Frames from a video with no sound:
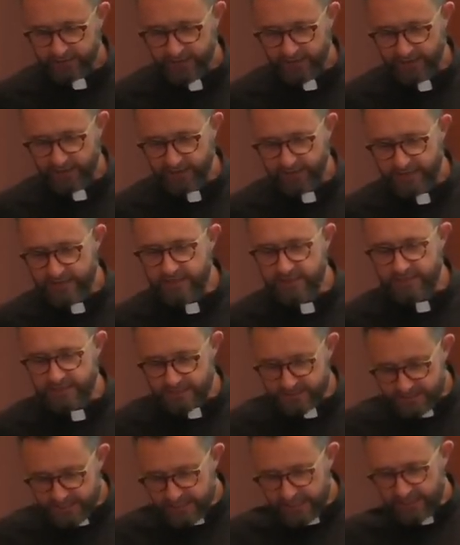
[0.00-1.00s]
uh, in the
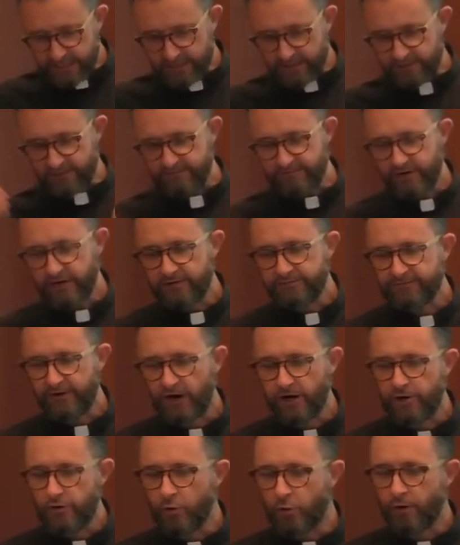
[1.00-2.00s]
Yazidi in the very
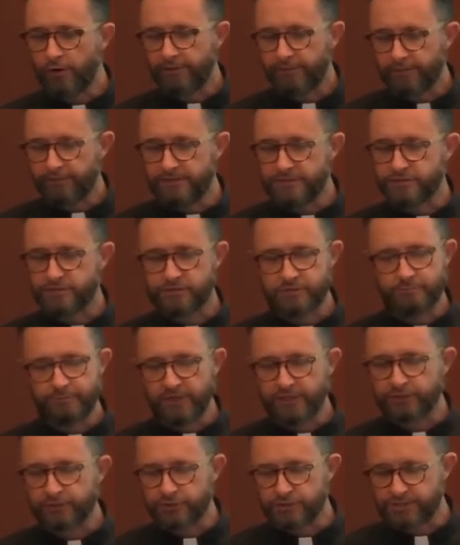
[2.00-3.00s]
far north. These are some
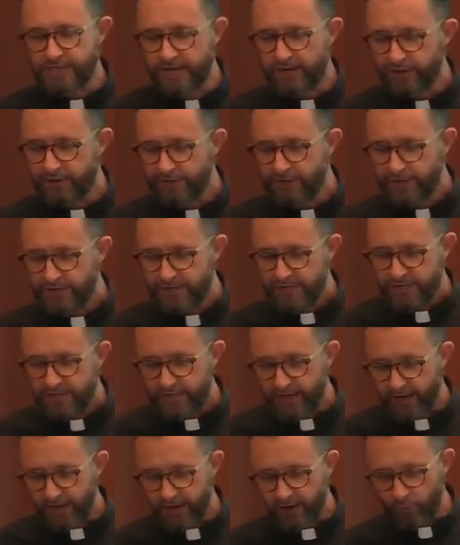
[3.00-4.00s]
pictures there.
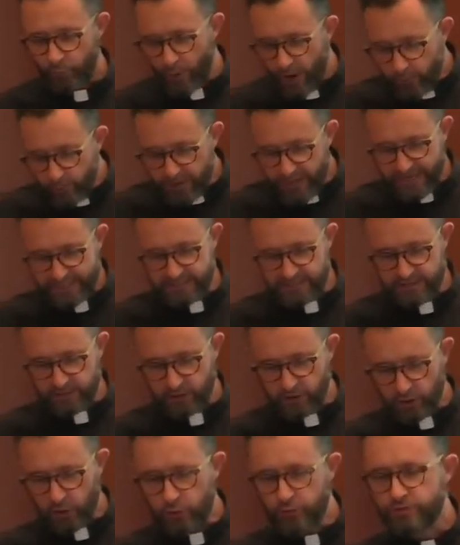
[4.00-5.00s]
Uh, when we had to
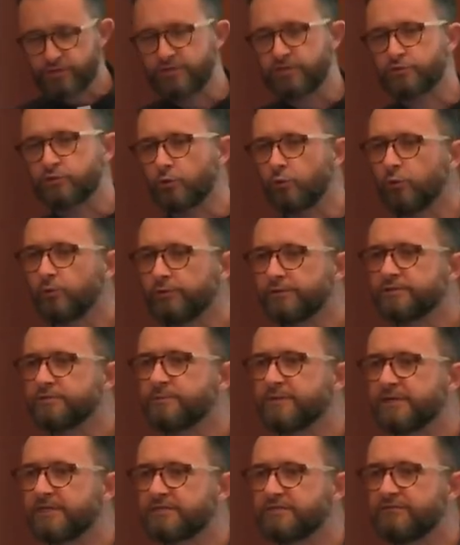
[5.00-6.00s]
close the schools
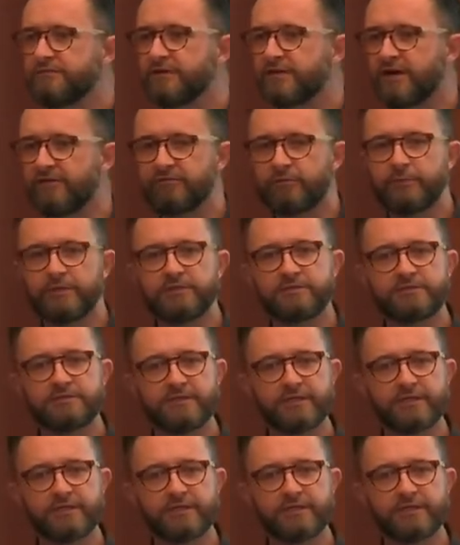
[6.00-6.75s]
because of the government